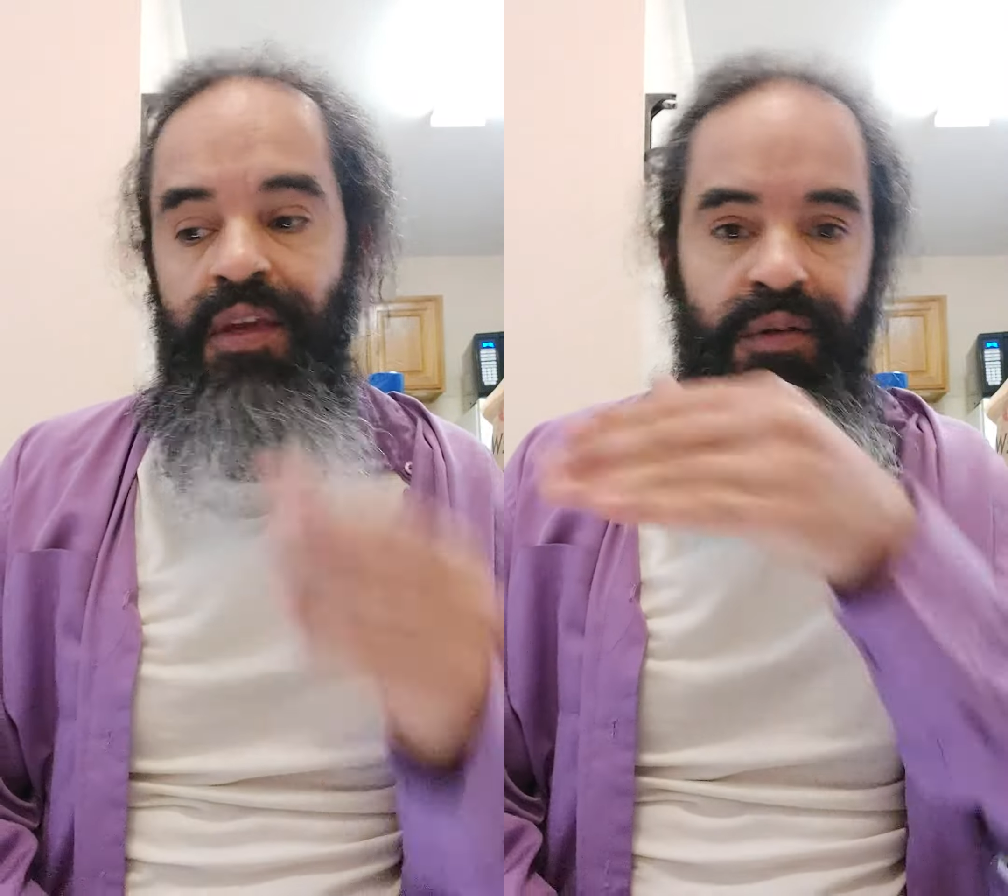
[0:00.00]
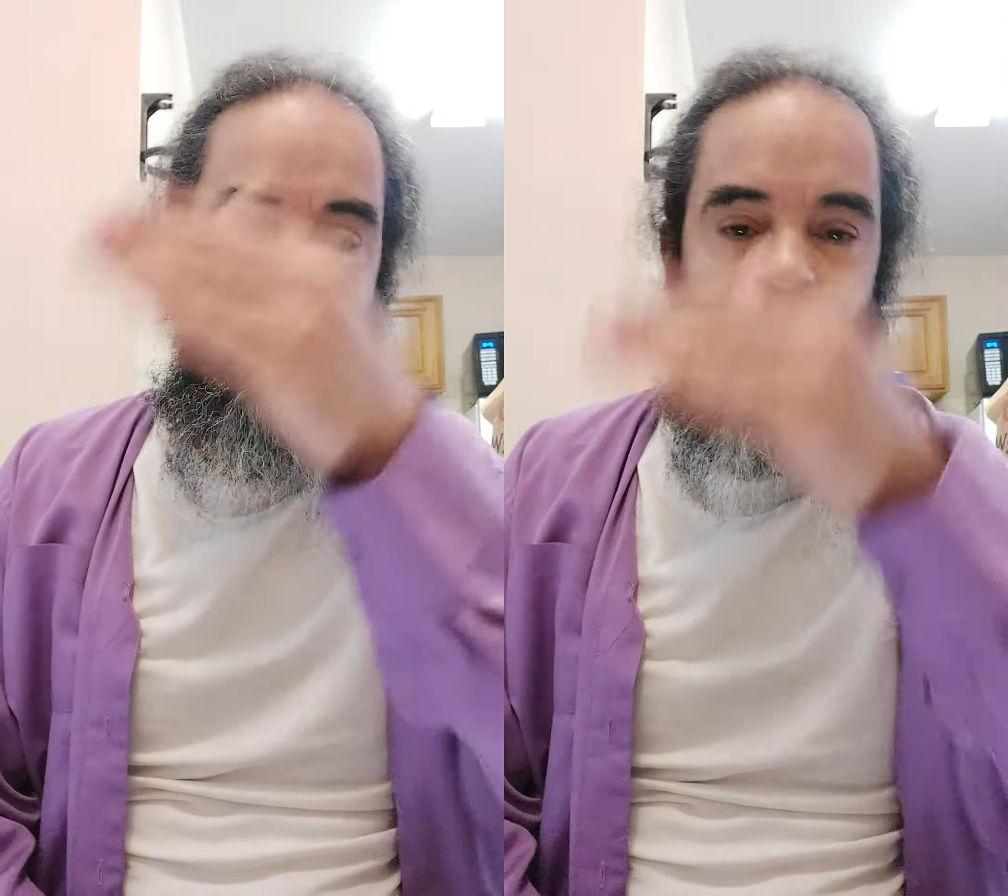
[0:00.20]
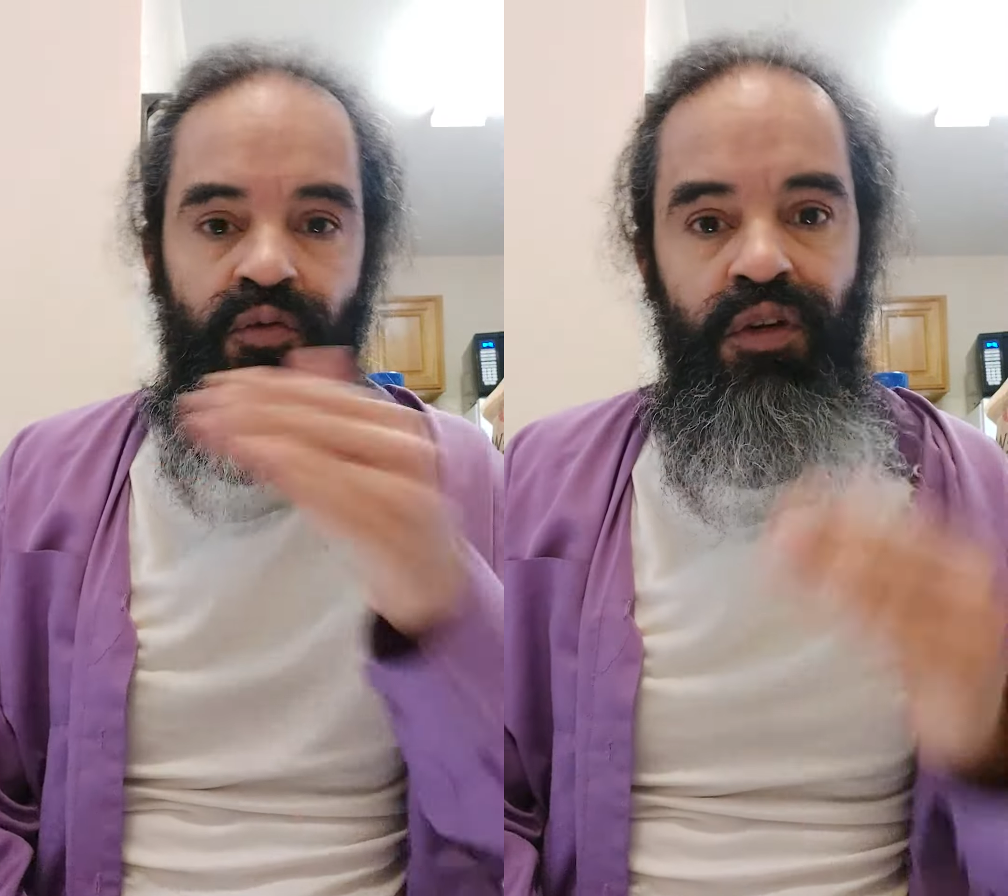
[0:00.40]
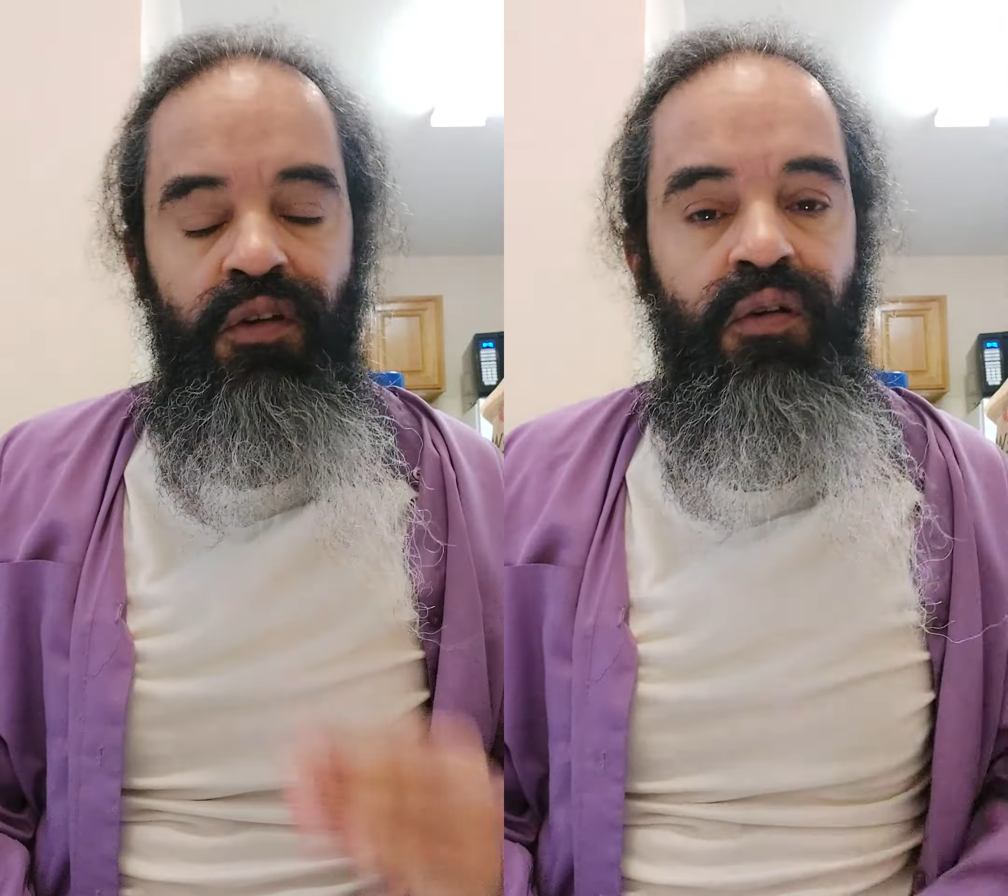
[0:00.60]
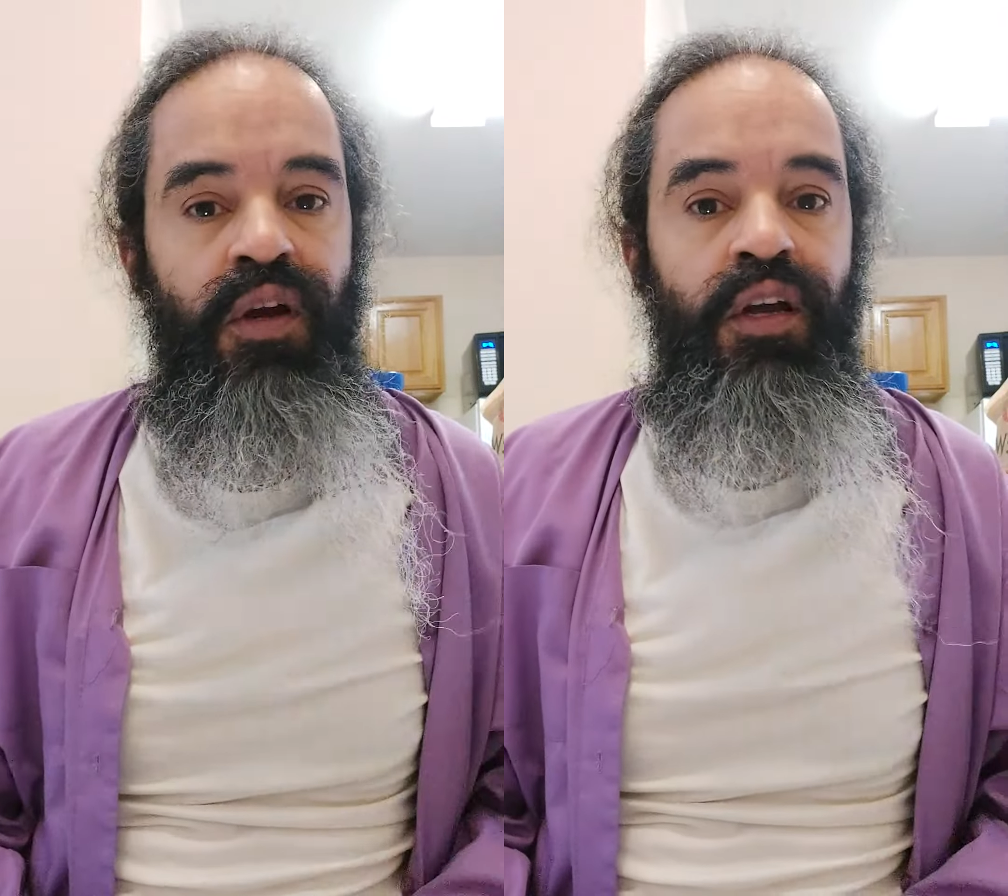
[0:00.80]
they would have to
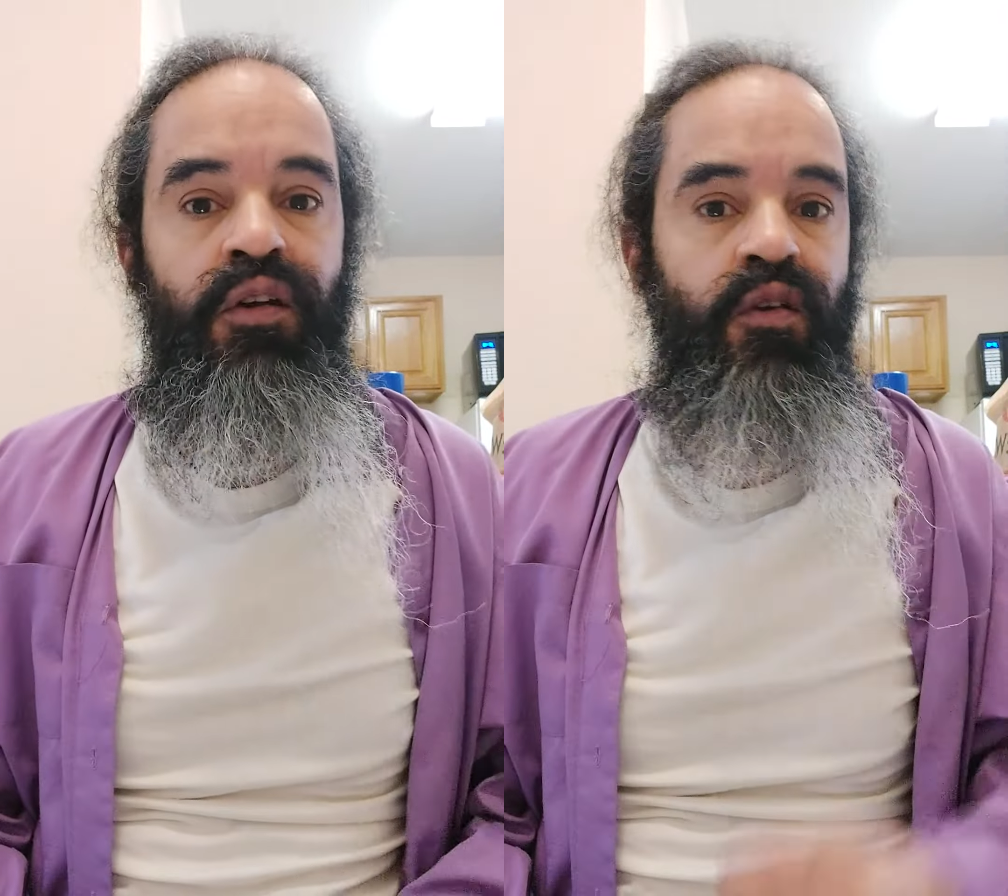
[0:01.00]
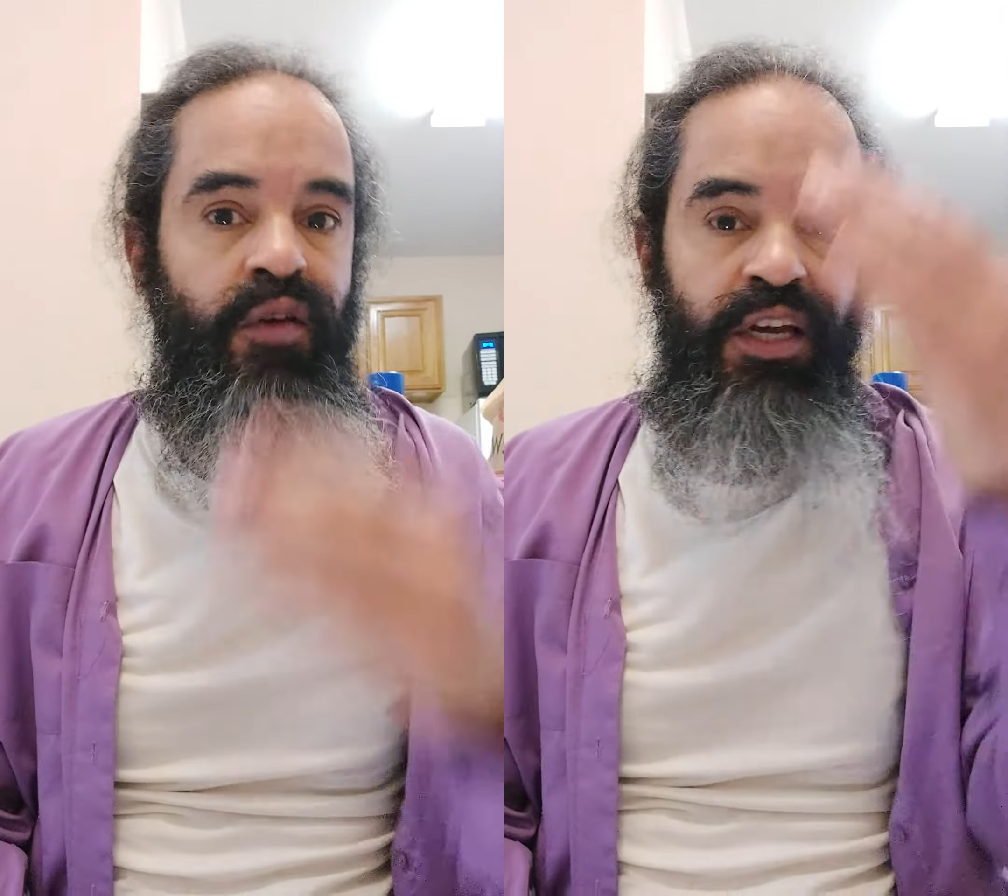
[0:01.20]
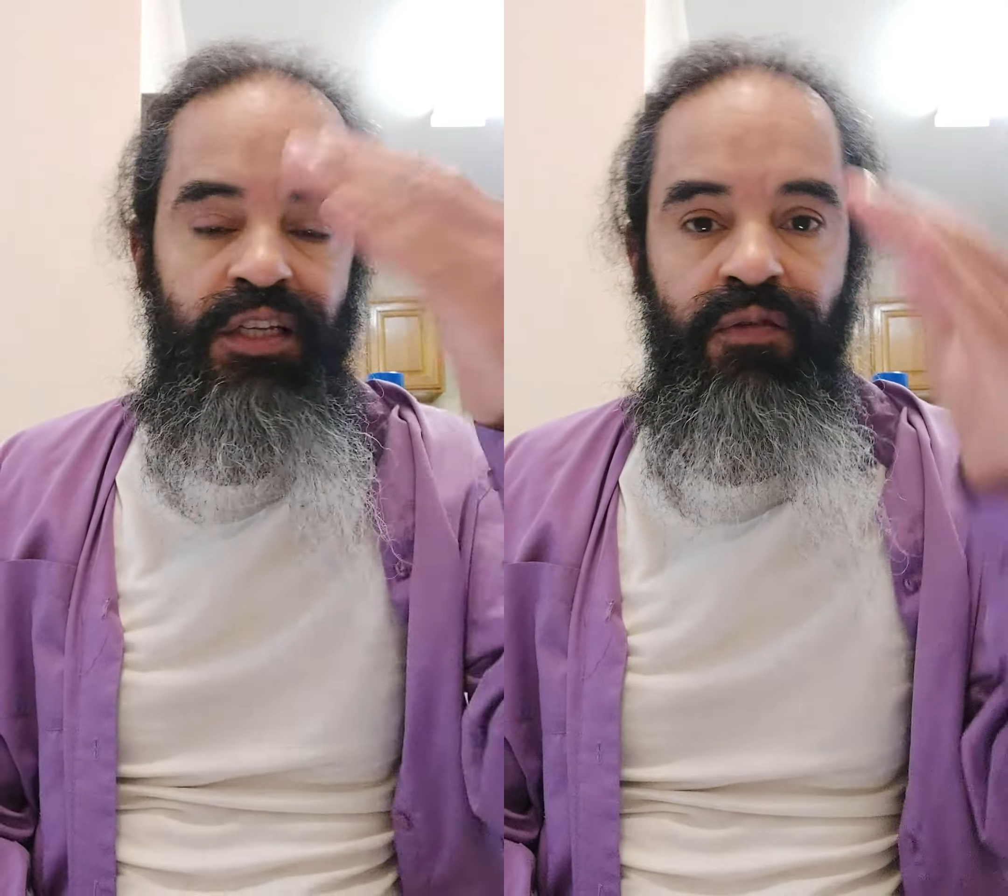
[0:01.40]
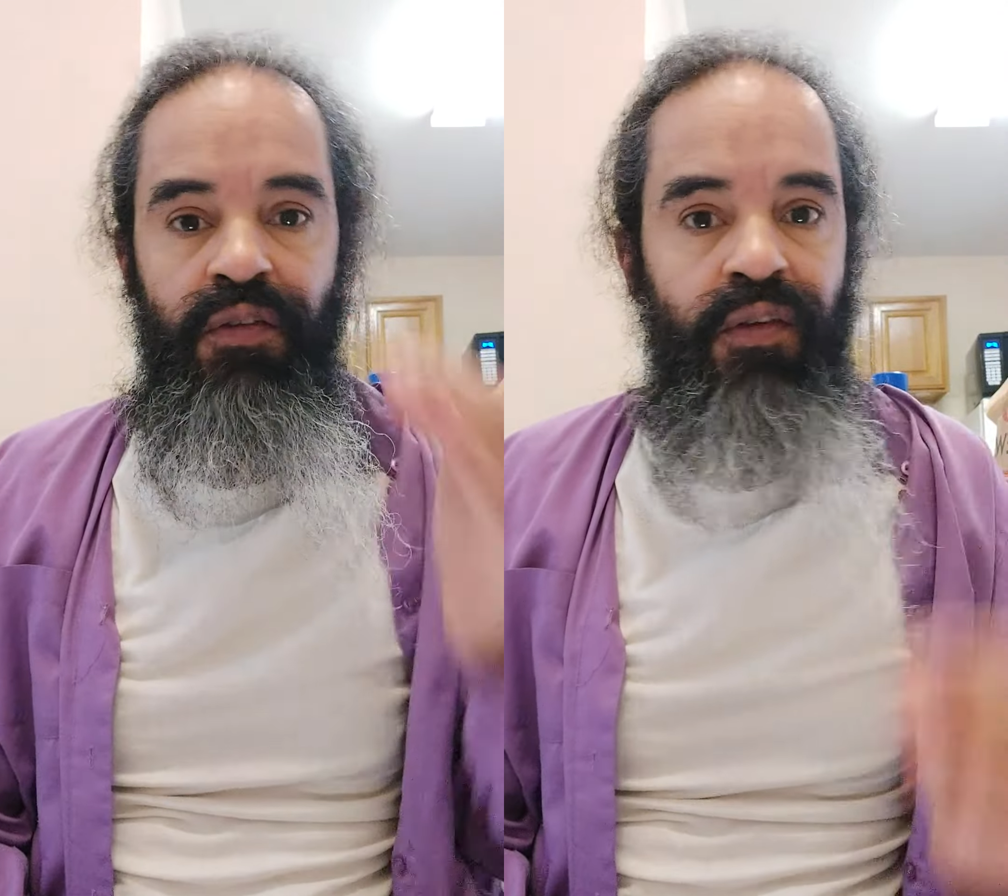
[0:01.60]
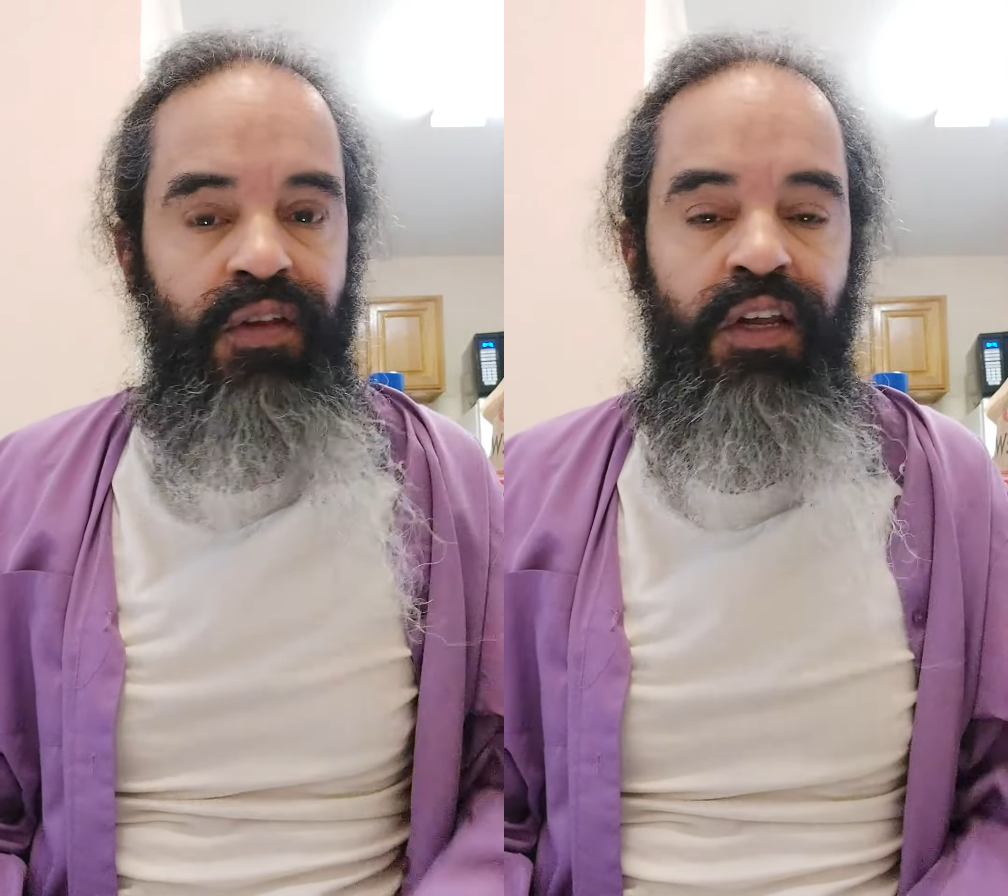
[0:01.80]
recorrect correct everything that